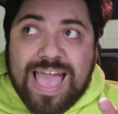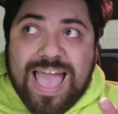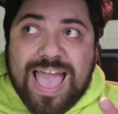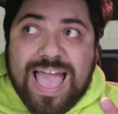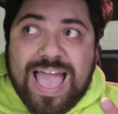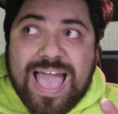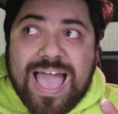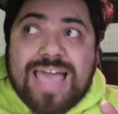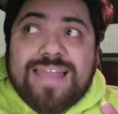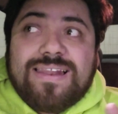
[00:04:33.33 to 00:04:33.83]

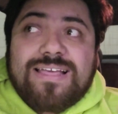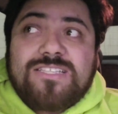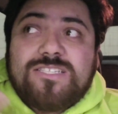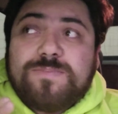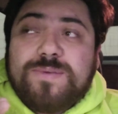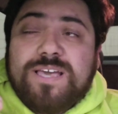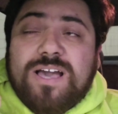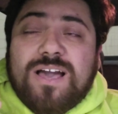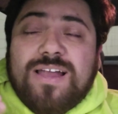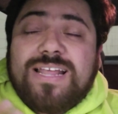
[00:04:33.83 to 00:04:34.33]
And
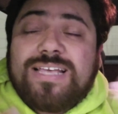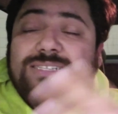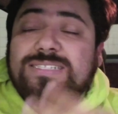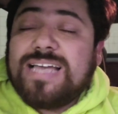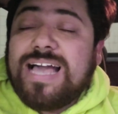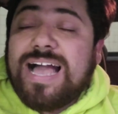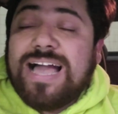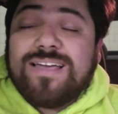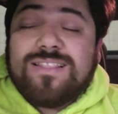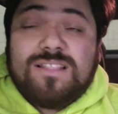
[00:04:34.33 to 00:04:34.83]
let's be
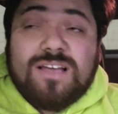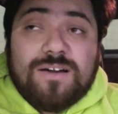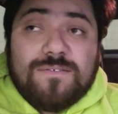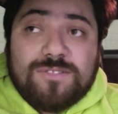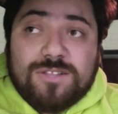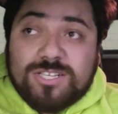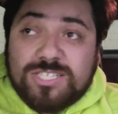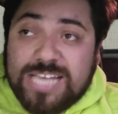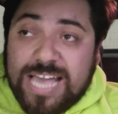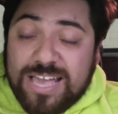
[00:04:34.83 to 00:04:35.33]
honest, I
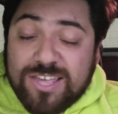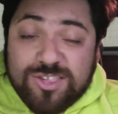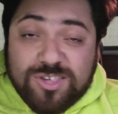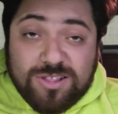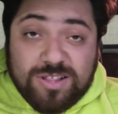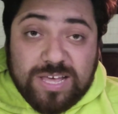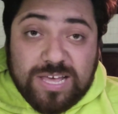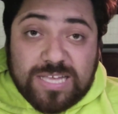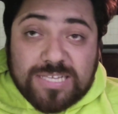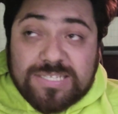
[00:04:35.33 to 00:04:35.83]
love Los
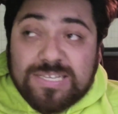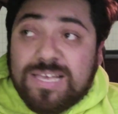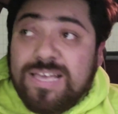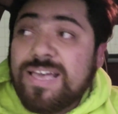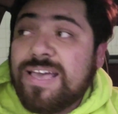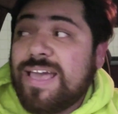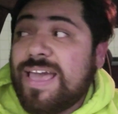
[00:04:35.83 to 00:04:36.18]
Angeles.